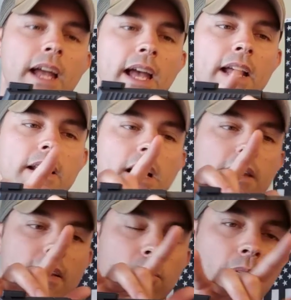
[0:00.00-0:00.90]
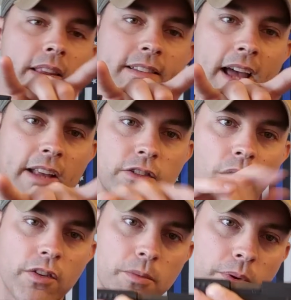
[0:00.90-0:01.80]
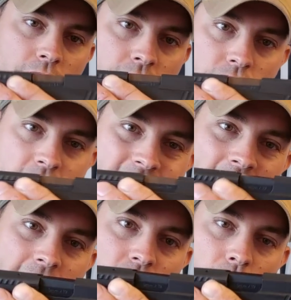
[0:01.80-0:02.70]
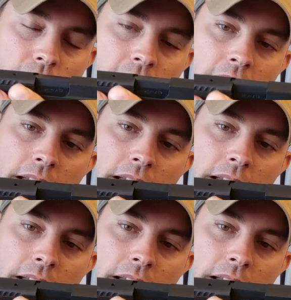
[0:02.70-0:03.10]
and that's why this has Dawson Precision sights on it.